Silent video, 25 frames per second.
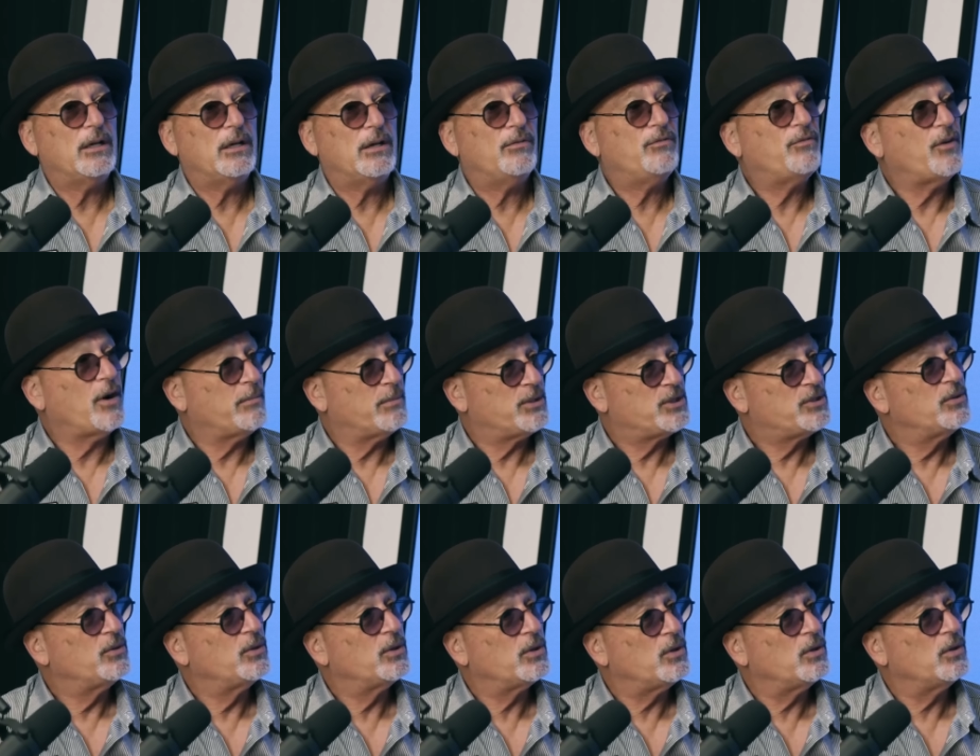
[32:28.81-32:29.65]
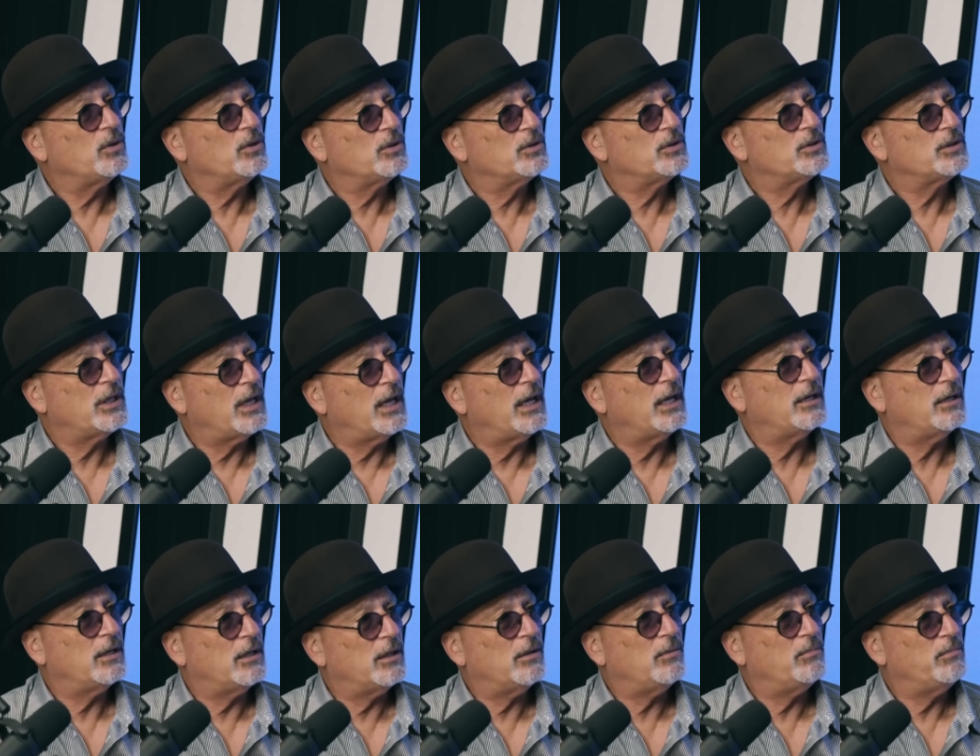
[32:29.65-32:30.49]
pharmaceuticals
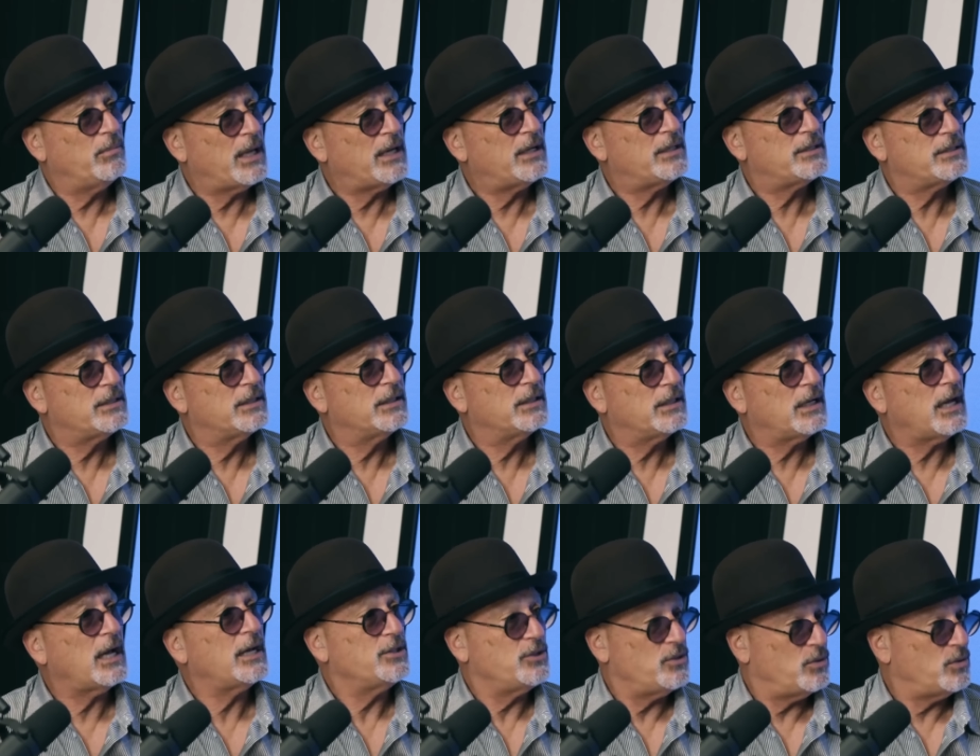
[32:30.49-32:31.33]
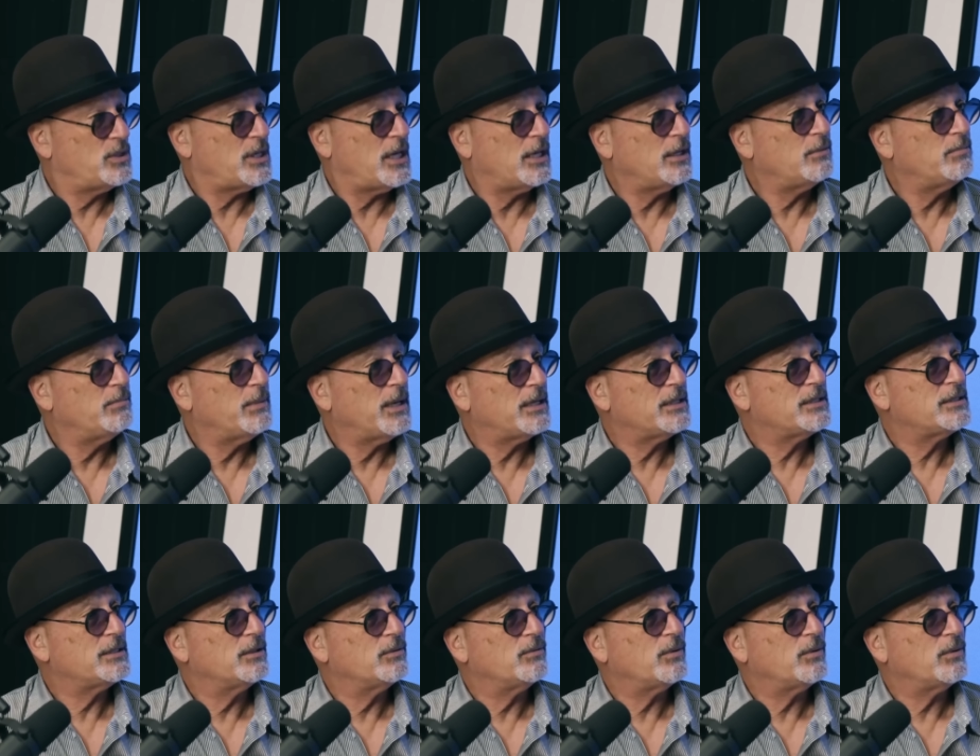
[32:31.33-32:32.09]
and medicine. I do take medicine